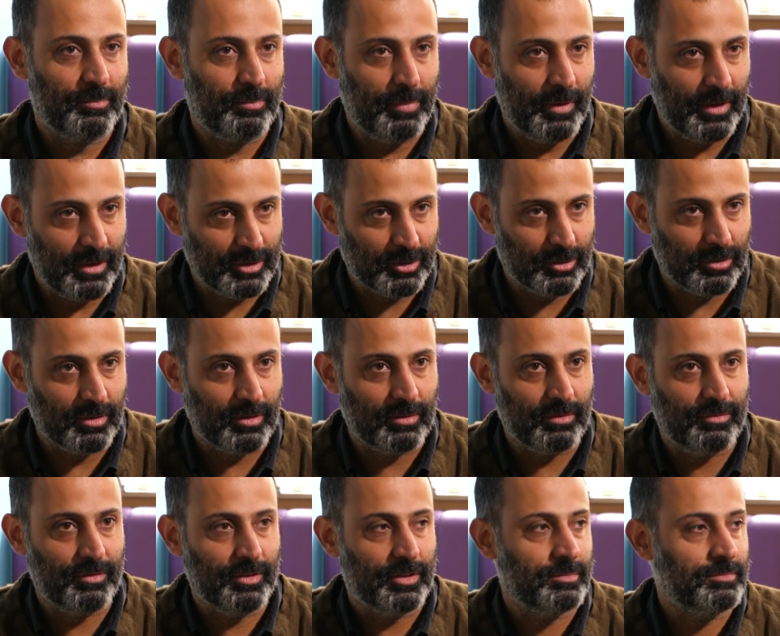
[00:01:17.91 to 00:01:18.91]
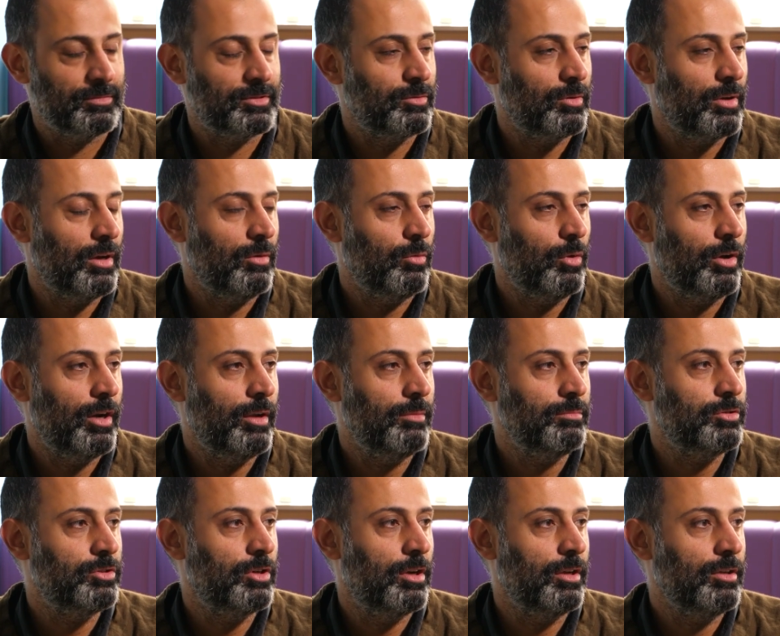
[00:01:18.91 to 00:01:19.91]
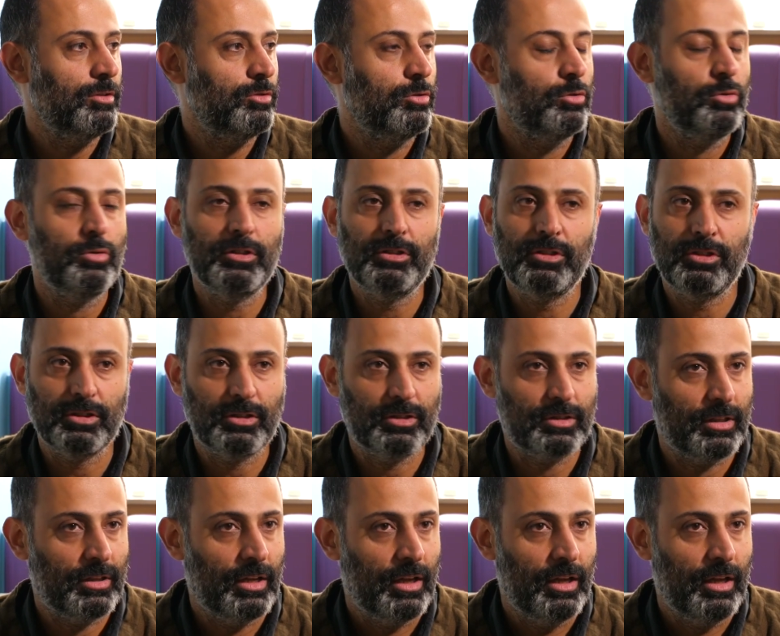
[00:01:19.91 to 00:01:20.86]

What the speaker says: personal films. What I'm trying to do is just